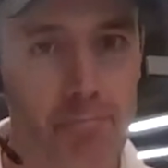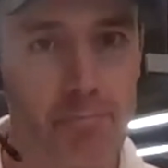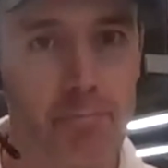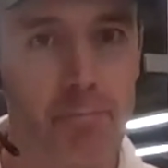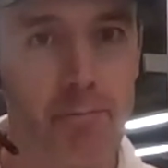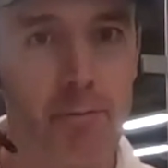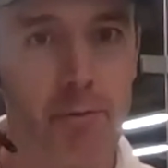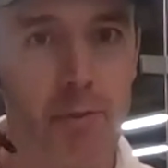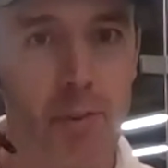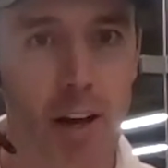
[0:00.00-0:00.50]

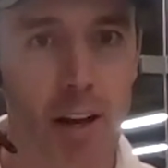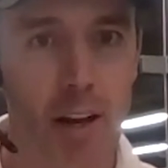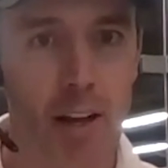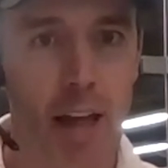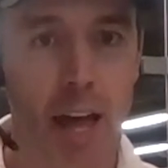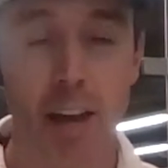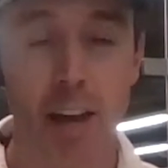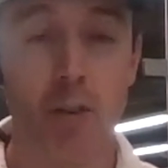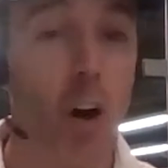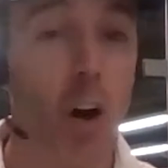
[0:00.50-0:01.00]
Right. And as
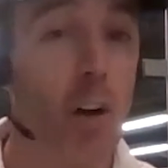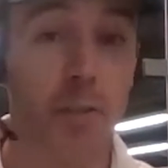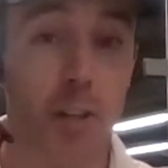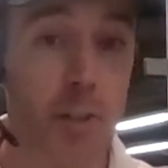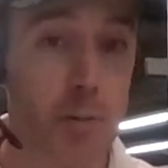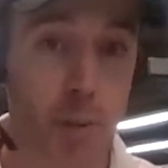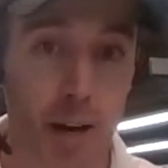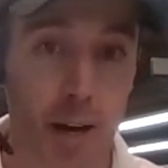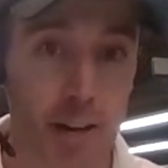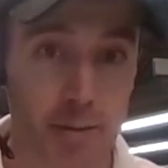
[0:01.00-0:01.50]
often as
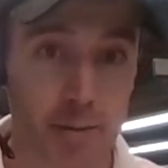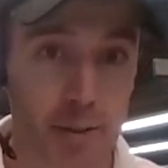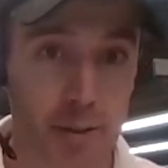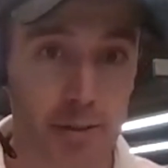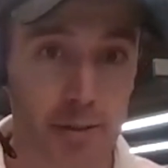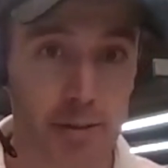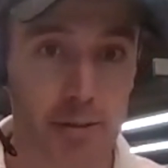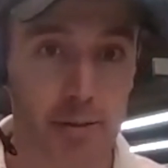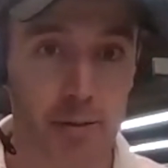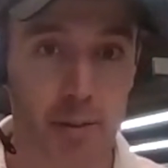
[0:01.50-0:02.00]
possible.
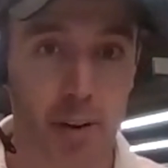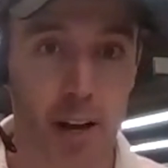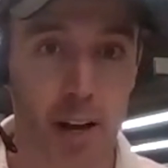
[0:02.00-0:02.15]
Right.